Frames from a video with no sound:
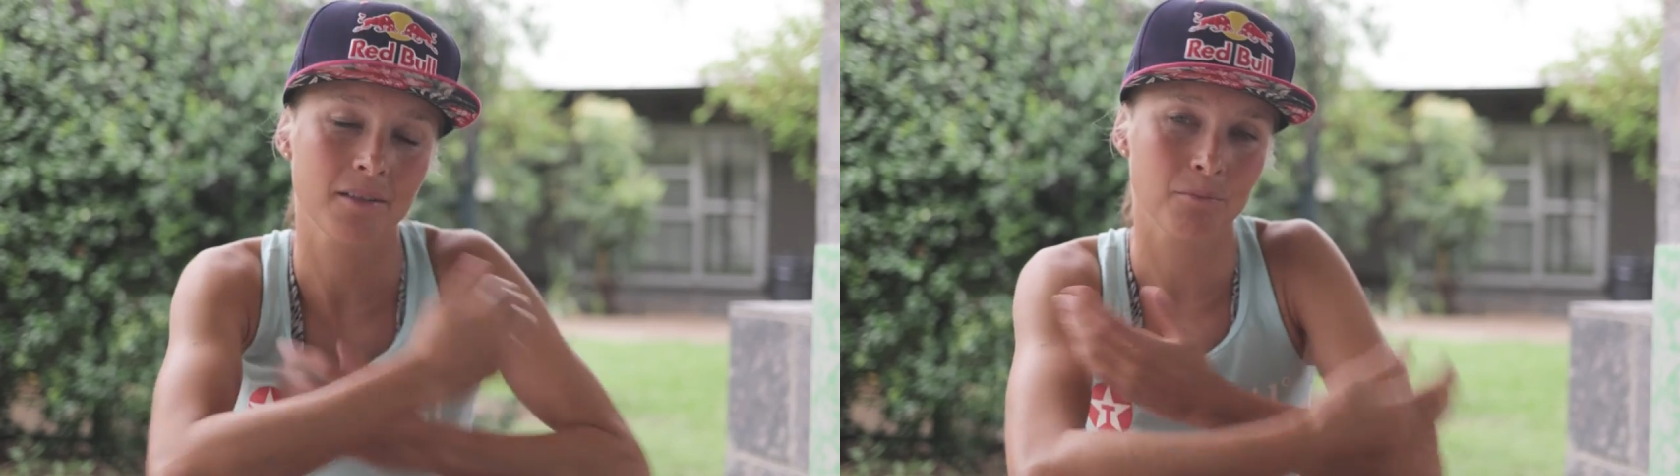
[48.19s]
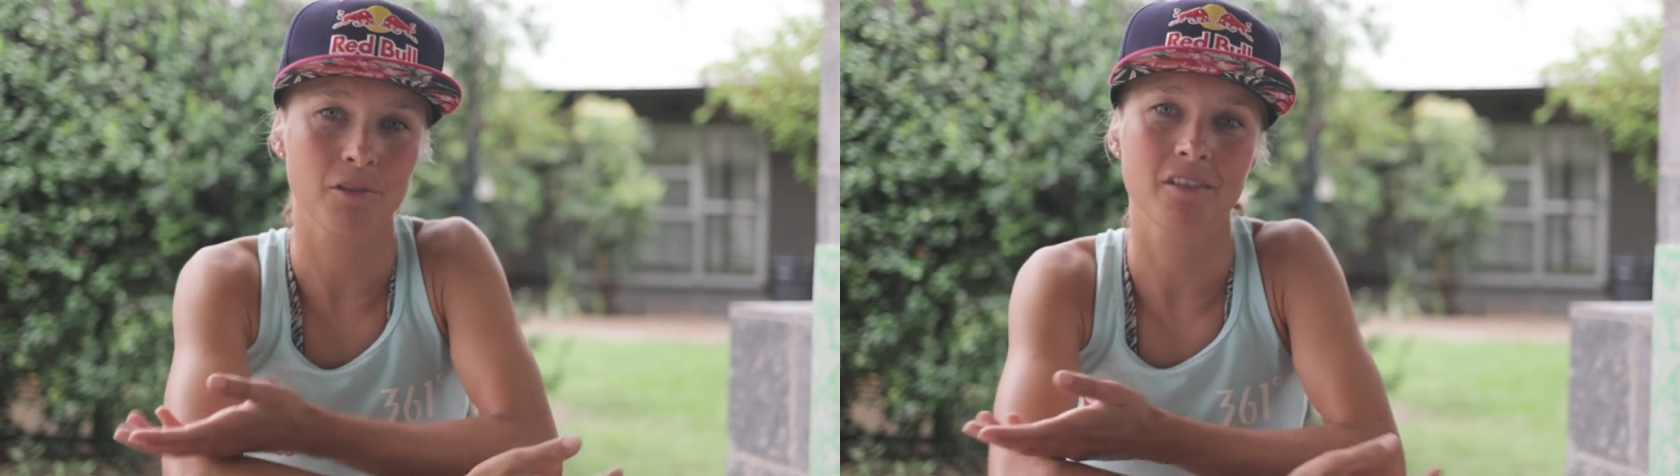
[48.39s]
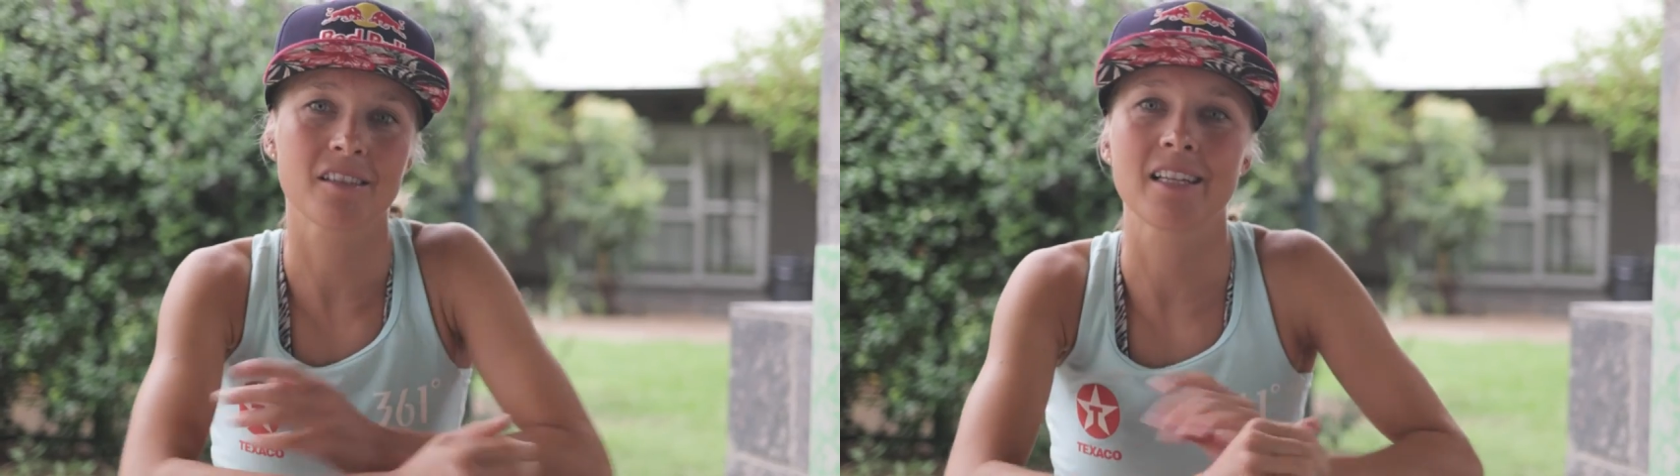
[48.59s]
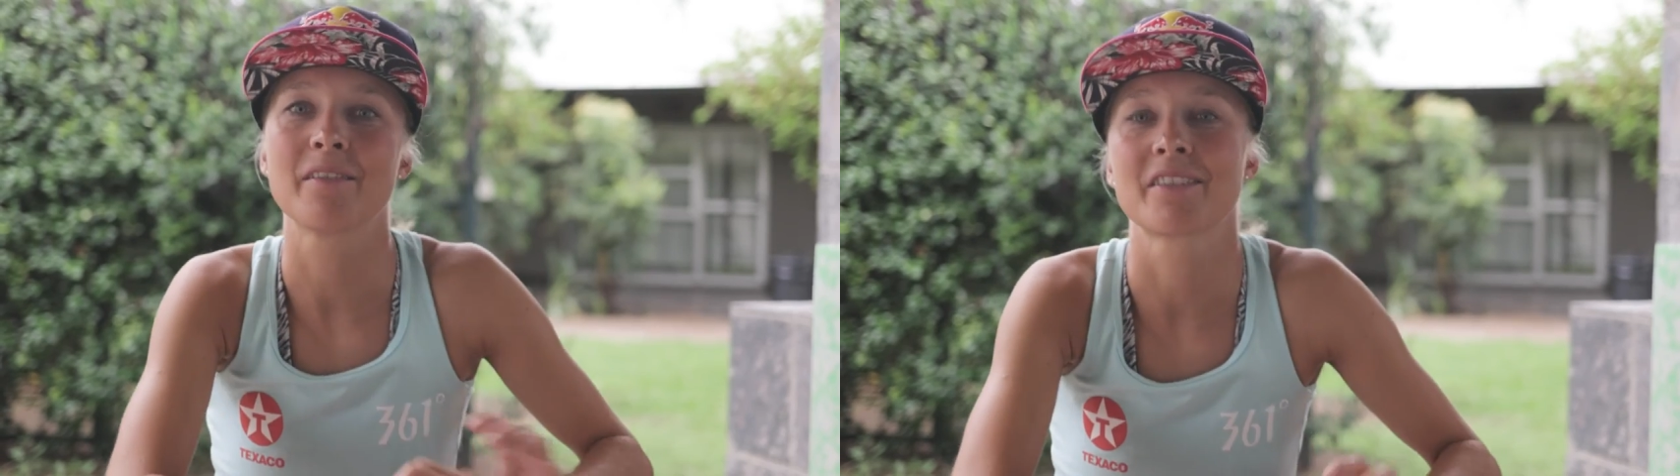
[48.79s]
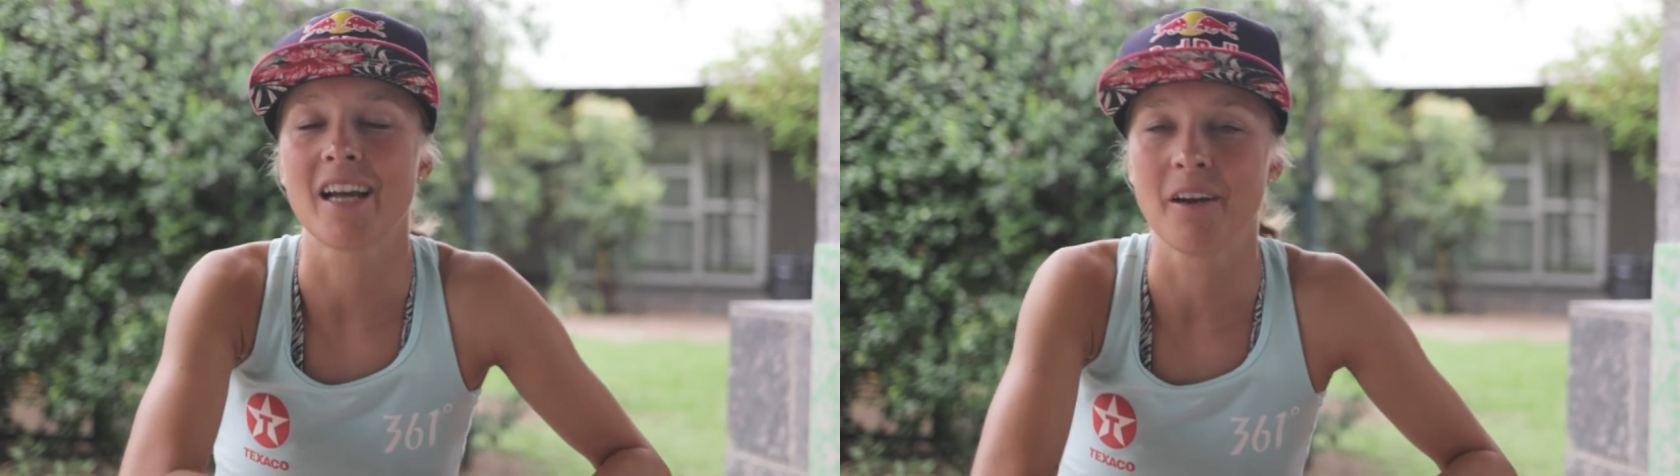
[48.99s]
and put the
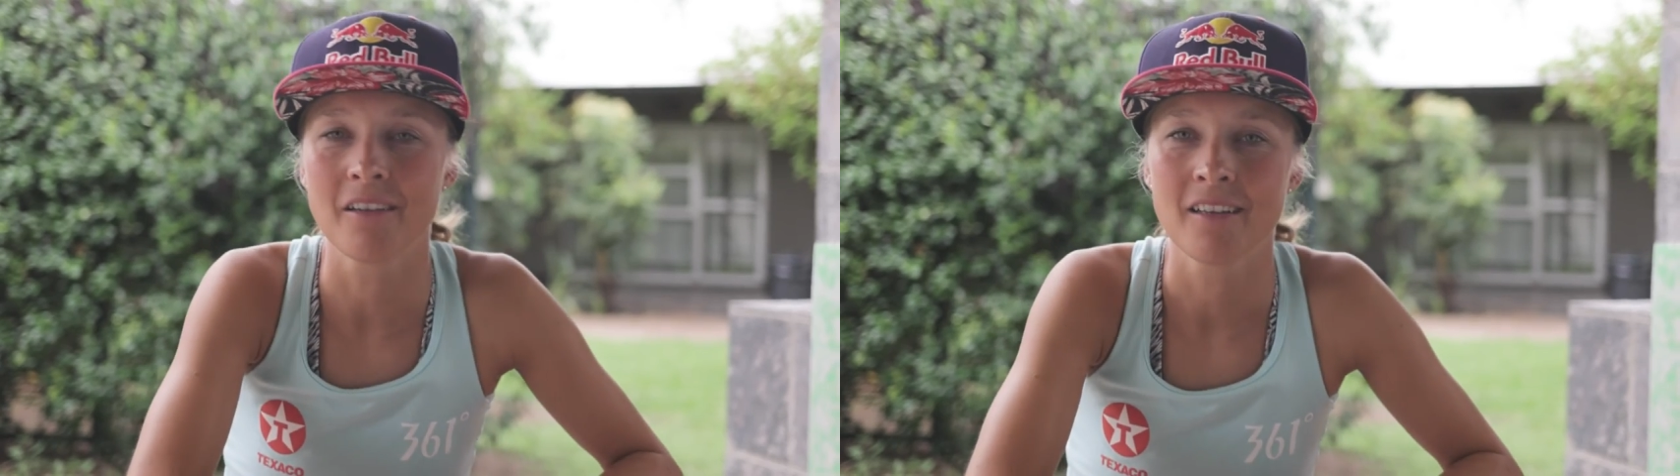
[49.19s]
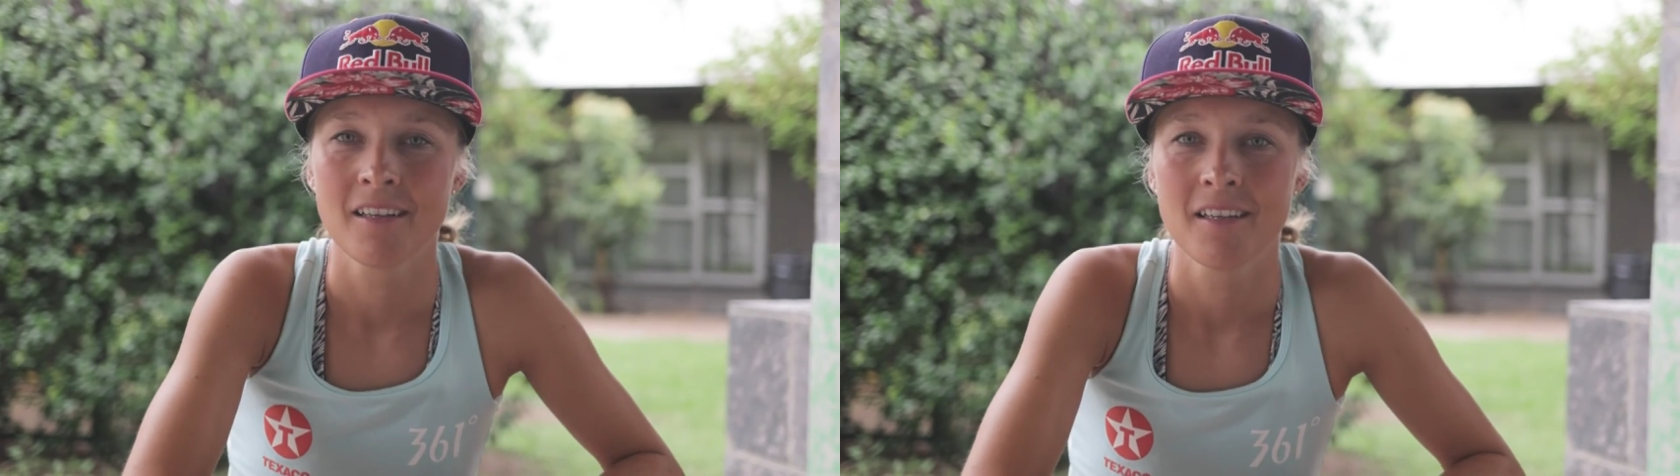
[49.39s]
sleeves down.